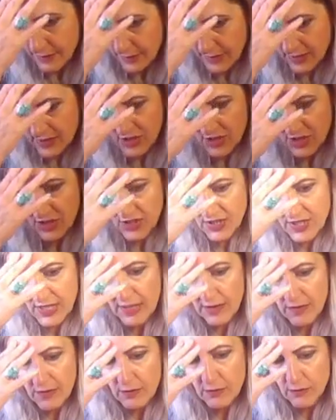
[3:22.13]
that's just
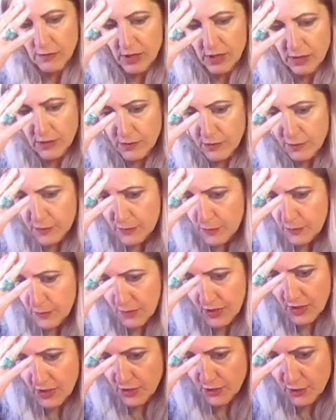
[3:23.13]
down the road from
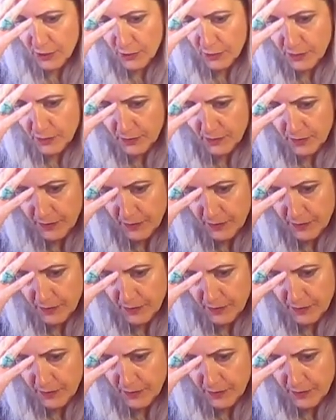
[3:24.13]
you.